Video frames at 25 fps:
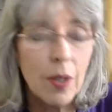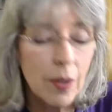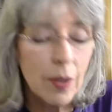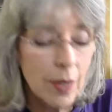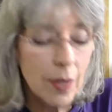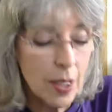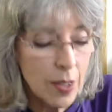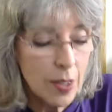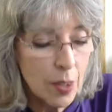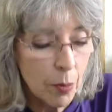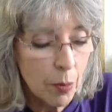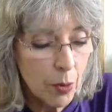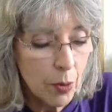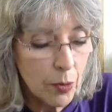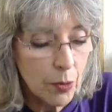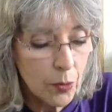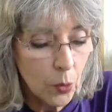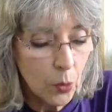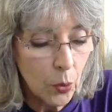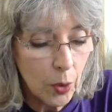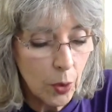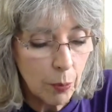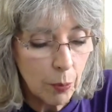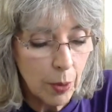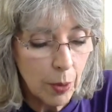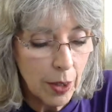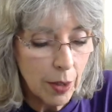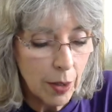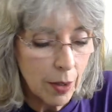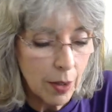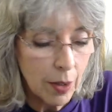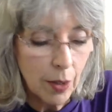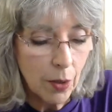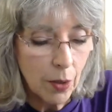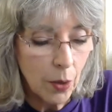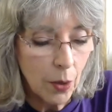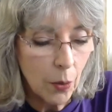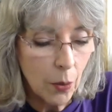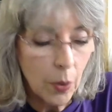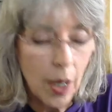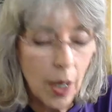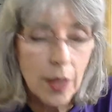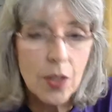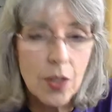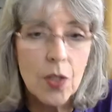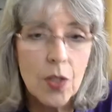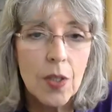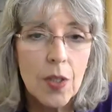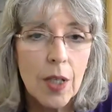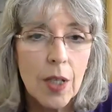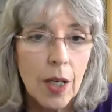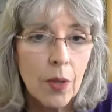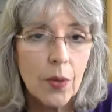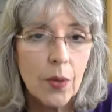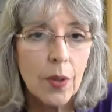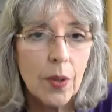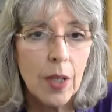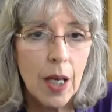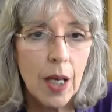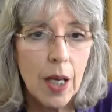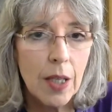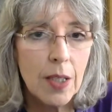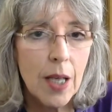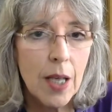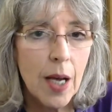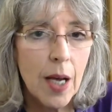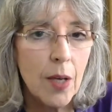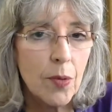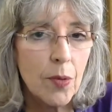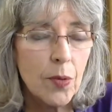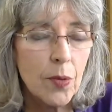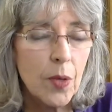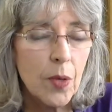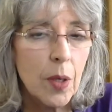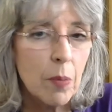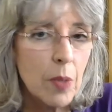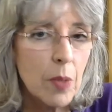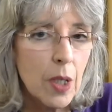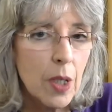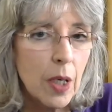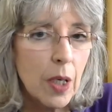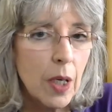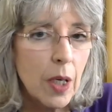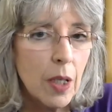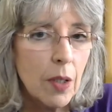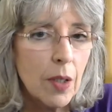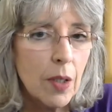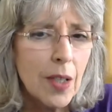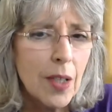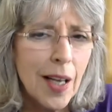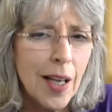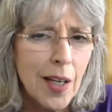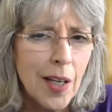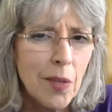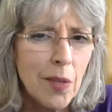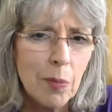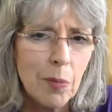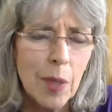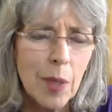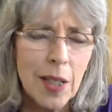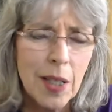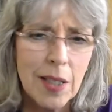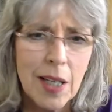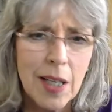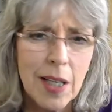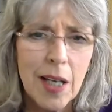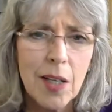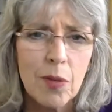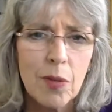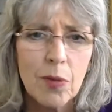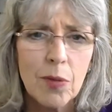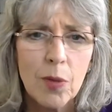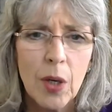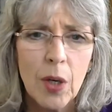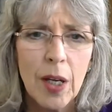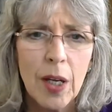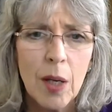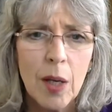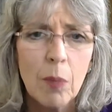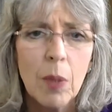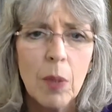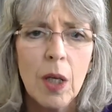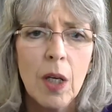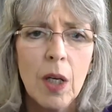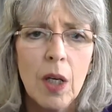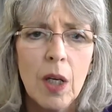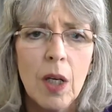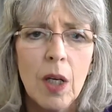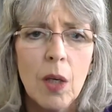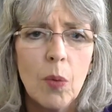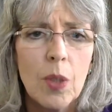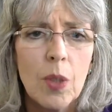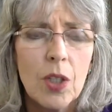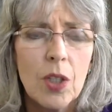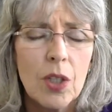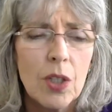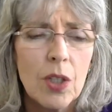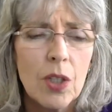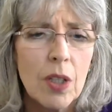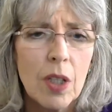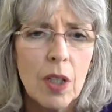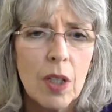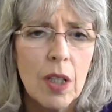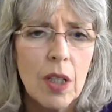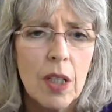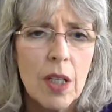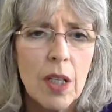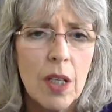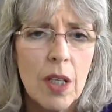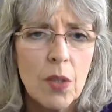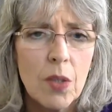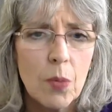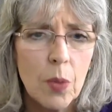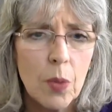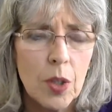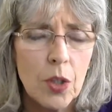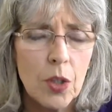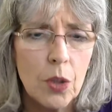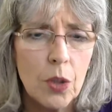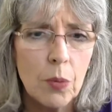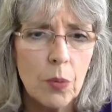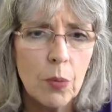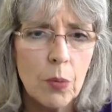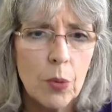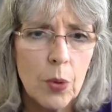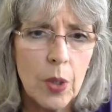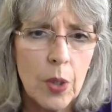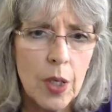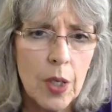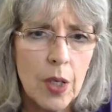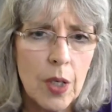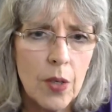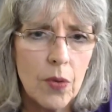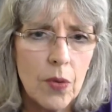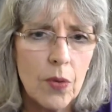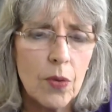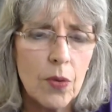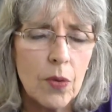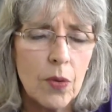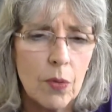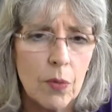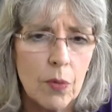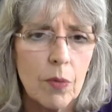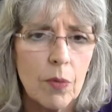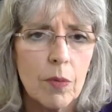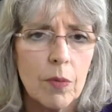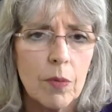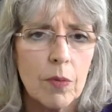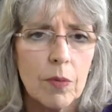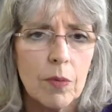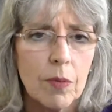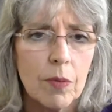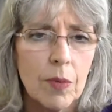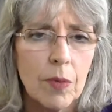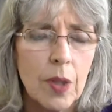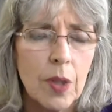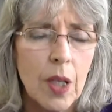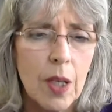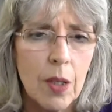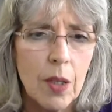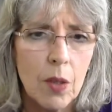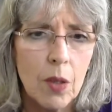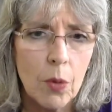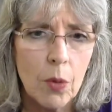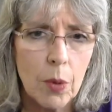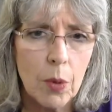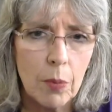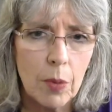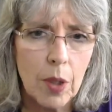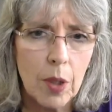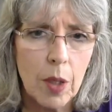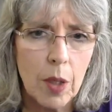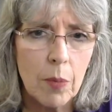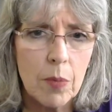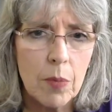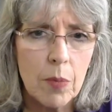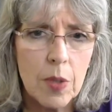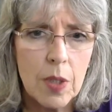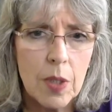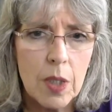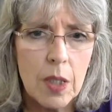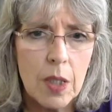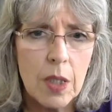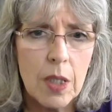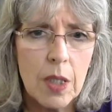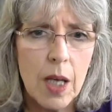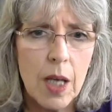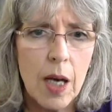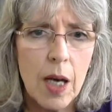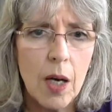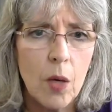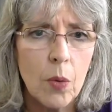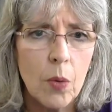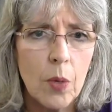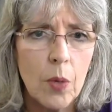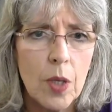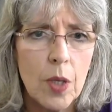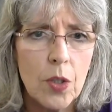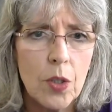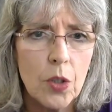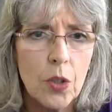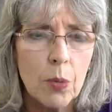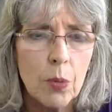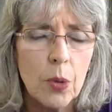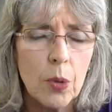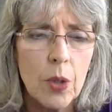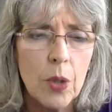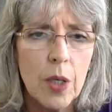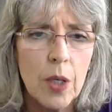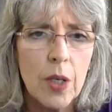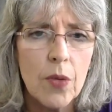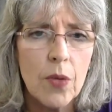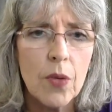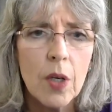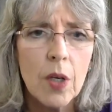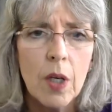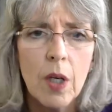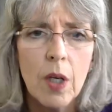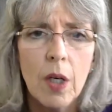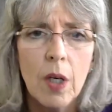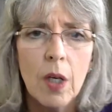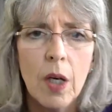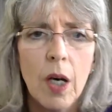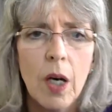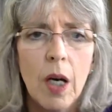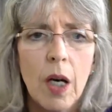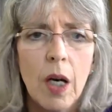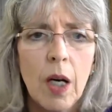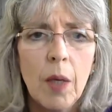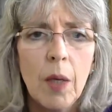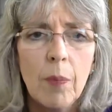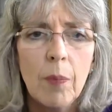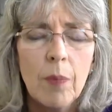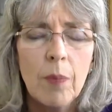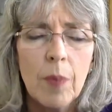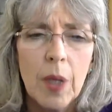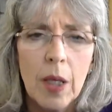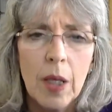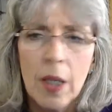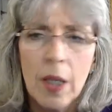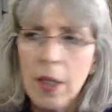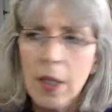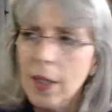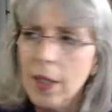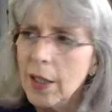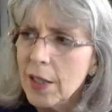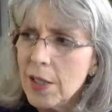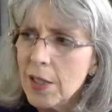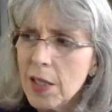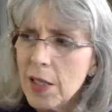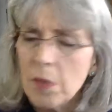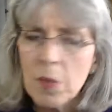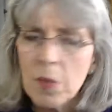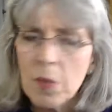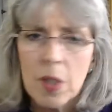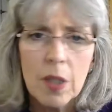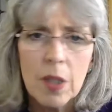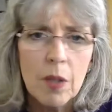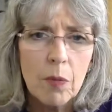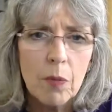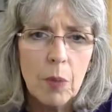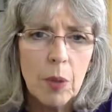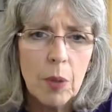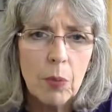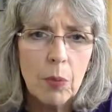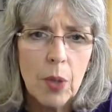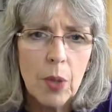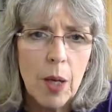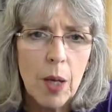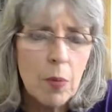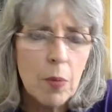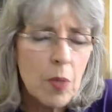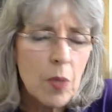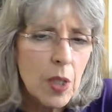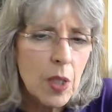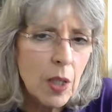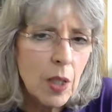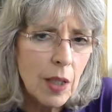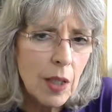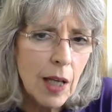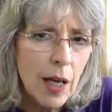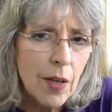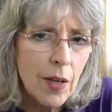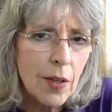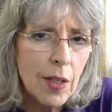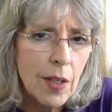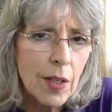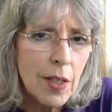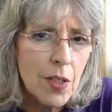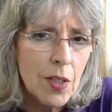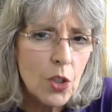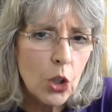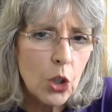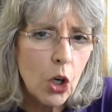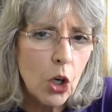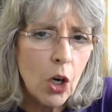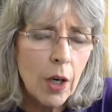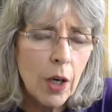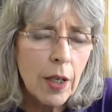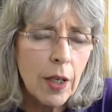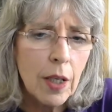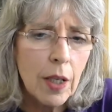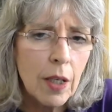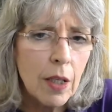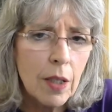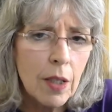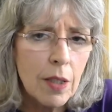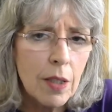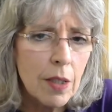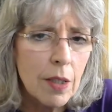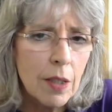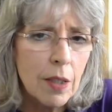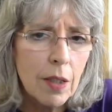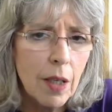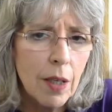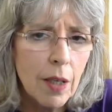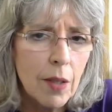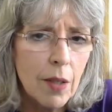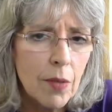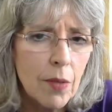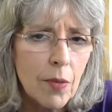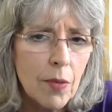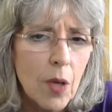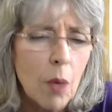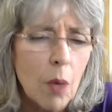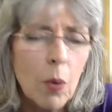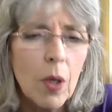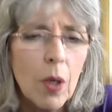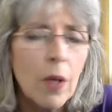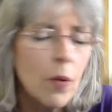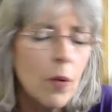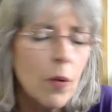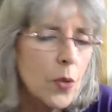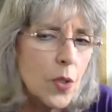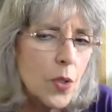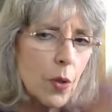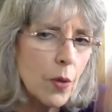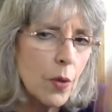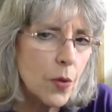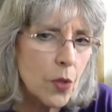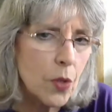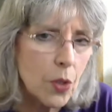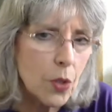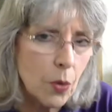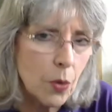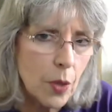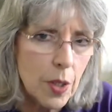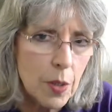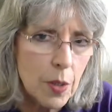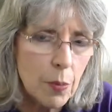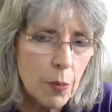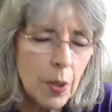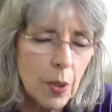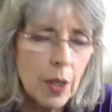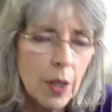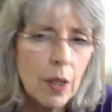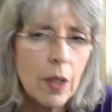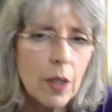number 4, but I just held that diaphragm tight. My diaphragm, which is what you breathe, it comes down as you breathe. Um, it seems to have been problems in a lot of things, jogging, and those are other stories, but